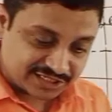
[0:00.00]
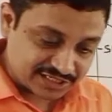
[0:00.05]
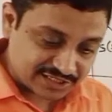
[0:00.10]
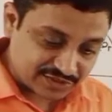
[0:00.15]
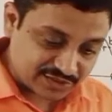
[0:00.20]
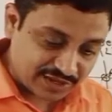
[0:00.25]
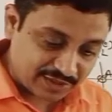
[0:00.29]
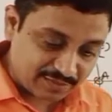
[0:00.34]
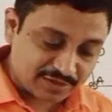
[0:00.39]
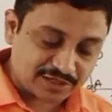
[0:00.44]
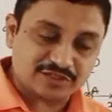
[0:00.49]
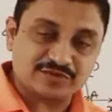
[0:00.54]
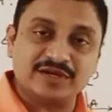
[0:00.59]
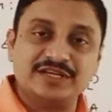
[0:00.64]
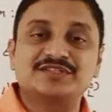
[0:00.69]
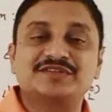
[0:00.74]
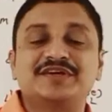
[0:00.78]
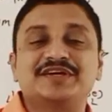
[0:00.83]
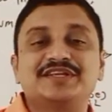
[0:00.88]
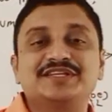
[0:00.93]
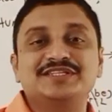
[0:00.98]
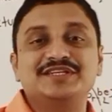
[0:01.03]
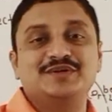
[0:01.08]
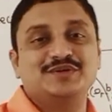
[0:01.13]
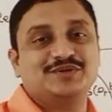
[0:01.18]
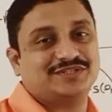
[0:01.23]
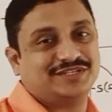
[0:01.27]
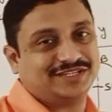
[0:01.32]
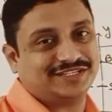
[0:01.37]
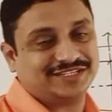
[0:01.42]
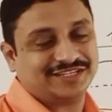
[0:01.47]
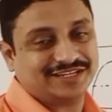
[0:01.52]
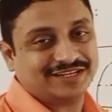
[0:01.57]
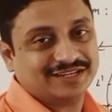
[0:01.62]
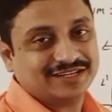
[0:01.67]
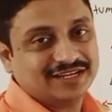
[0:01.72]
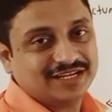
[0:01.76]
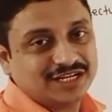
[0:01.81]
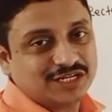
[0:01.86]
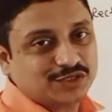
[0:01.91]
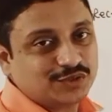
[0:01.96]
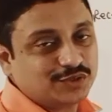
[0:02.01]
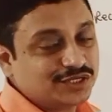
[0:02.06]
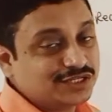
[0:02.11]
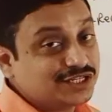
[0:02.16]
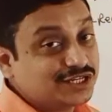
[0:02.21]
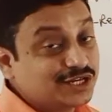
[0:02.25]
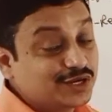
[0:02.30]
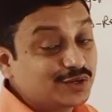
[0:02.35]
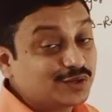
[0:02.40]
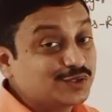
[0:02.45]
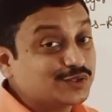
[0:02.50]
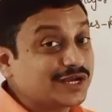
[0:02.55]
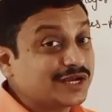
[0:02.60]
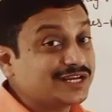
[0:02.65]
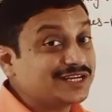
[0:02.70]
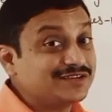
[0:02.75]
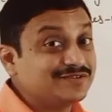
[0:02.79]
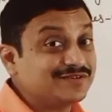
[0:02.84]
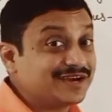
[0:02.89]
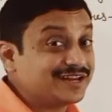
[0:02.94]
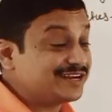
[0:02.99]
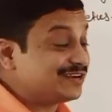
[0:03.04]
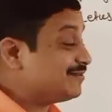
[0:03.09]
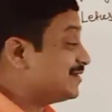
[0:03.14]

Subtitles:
square plus y square is equal to 16. Students, here also I divided by